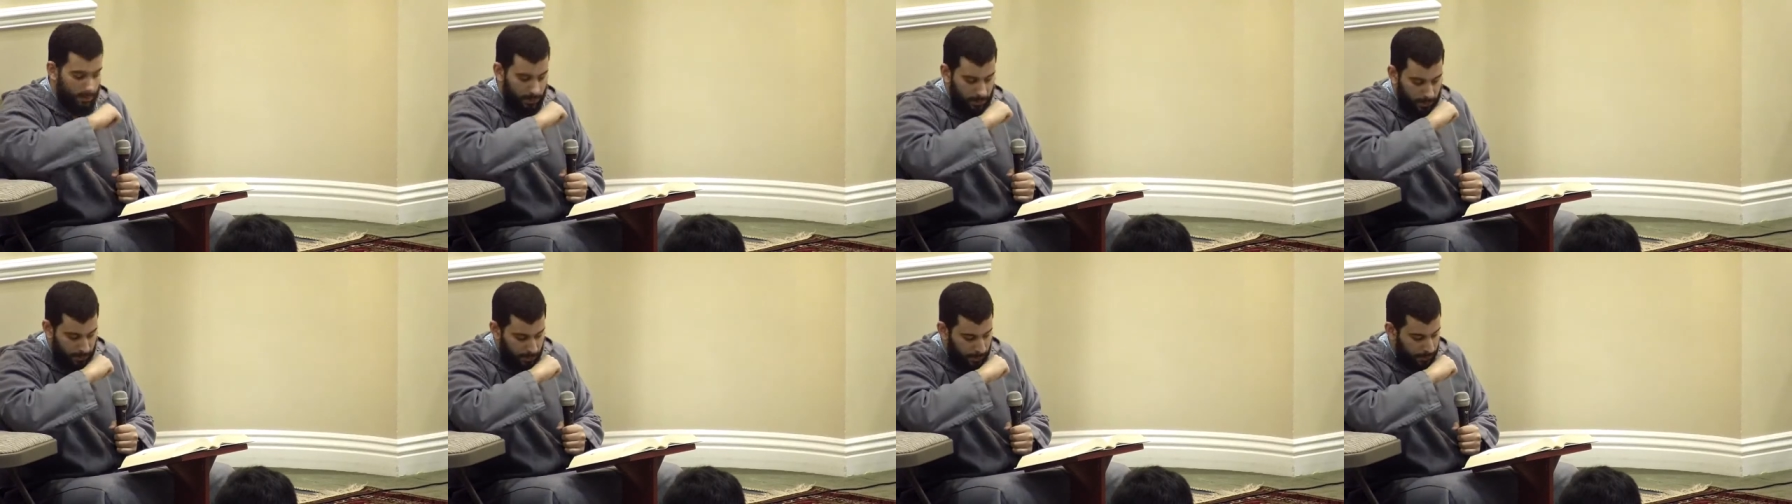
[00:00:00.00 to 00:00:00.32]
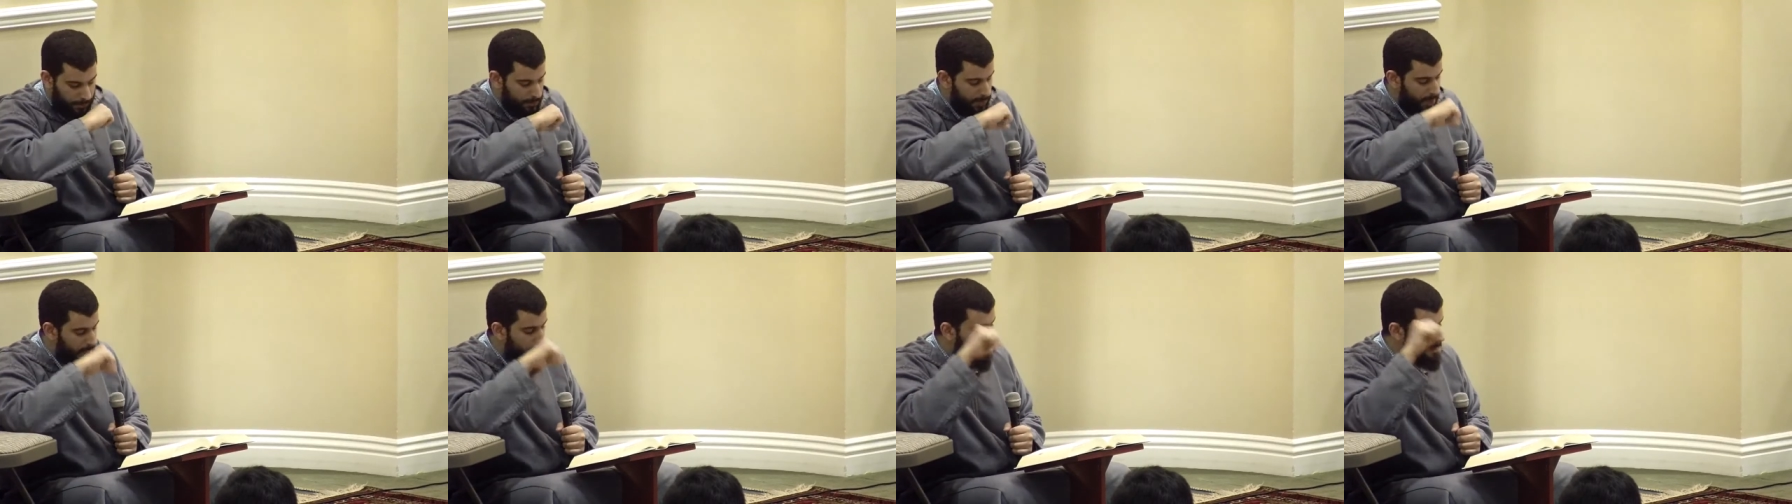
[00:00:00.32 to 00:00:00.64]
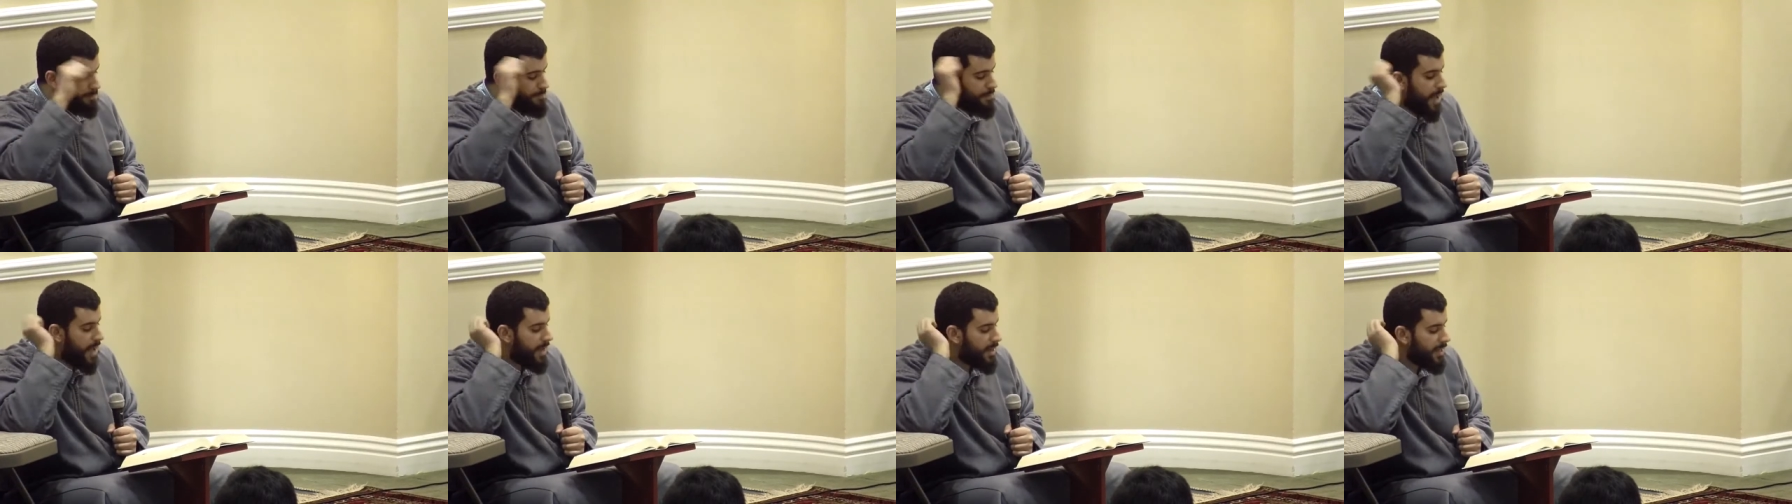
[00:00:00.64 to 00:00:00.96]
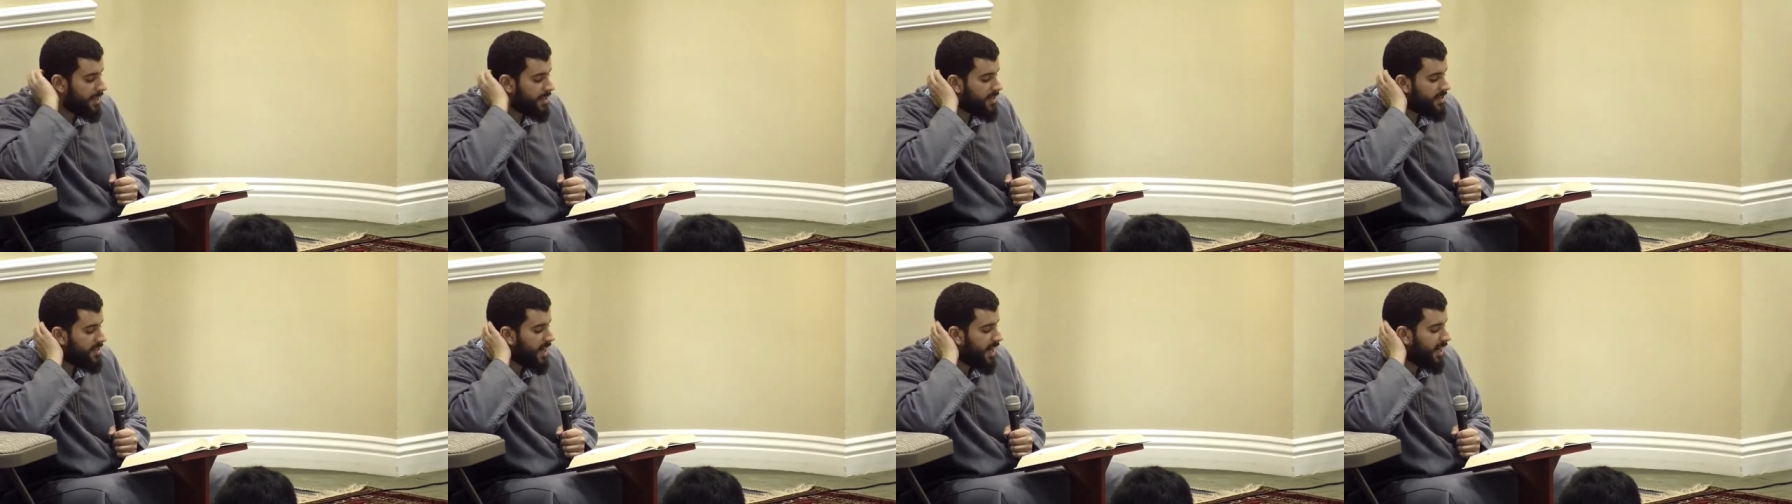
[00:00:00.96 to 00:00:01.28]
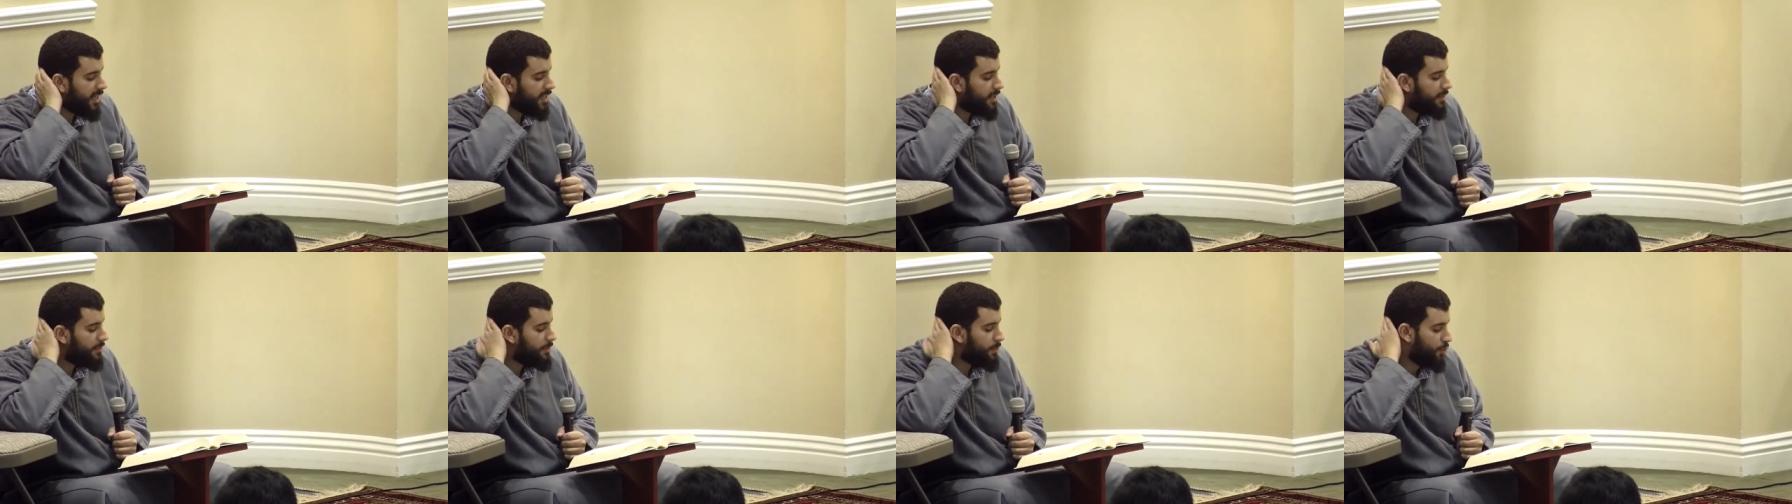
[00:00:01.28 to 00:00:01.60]
the companion
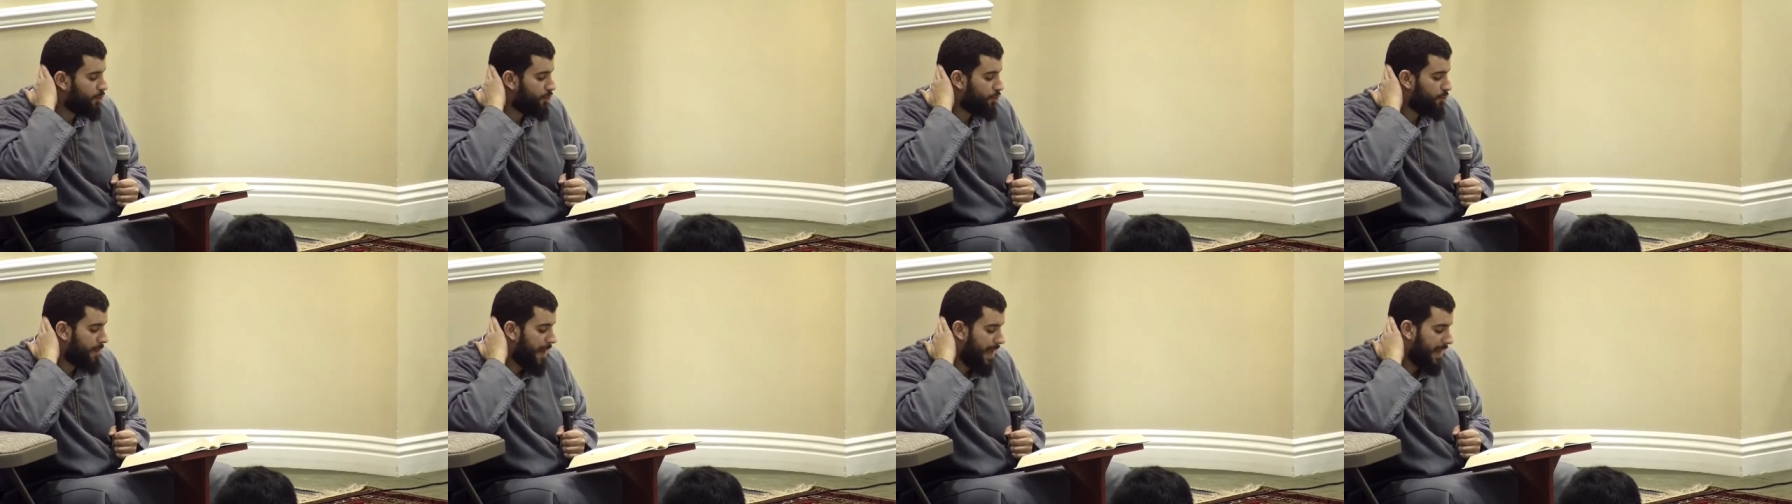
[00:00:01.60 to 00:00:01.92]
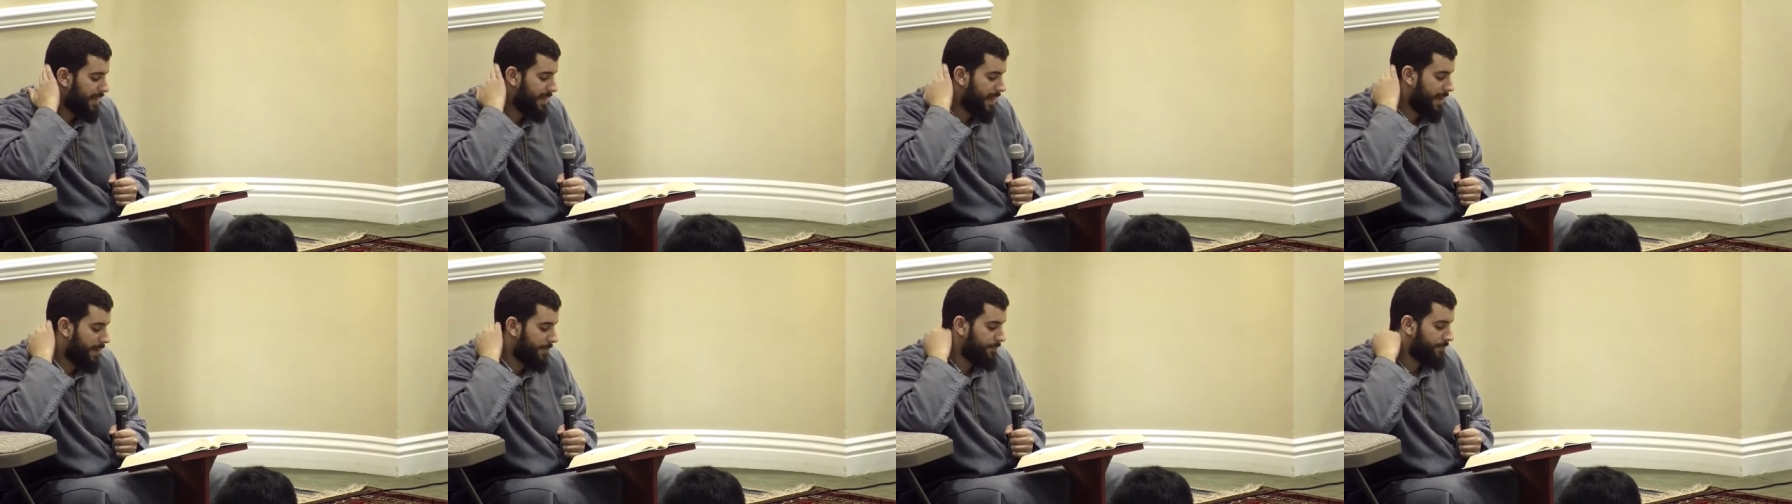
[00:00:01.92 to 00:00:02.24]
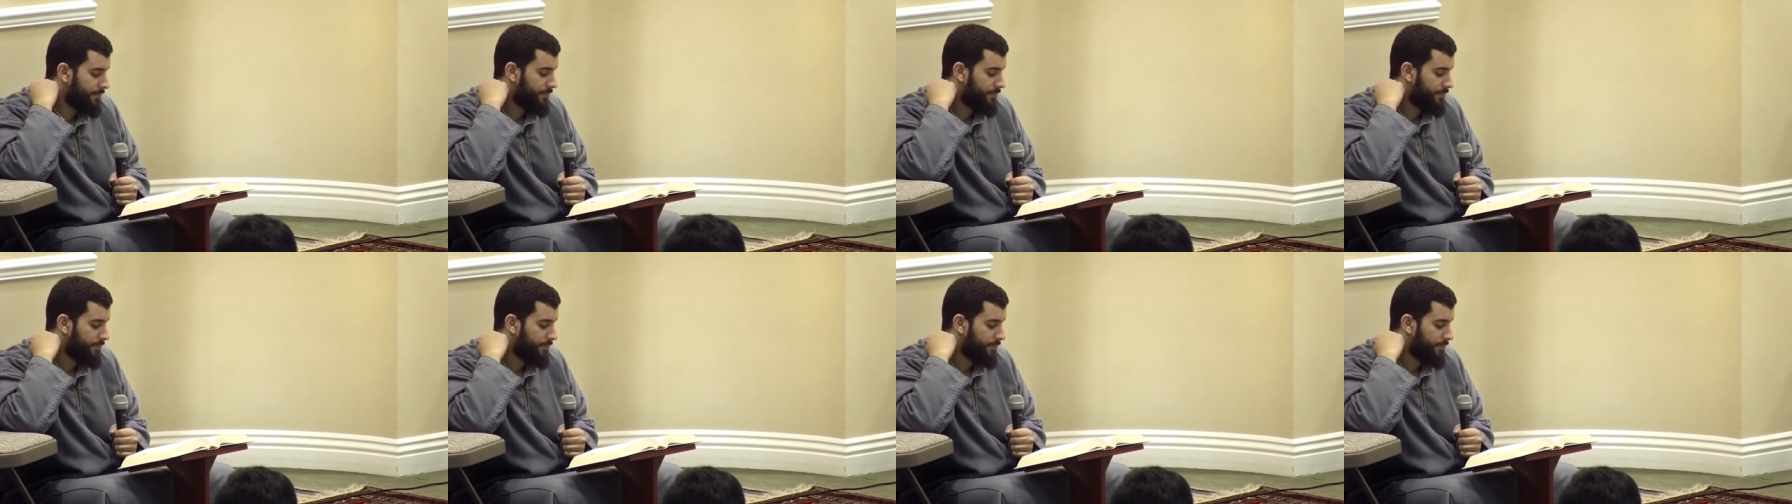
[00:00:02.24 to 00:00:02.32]
Sa'd ibn Ubadah,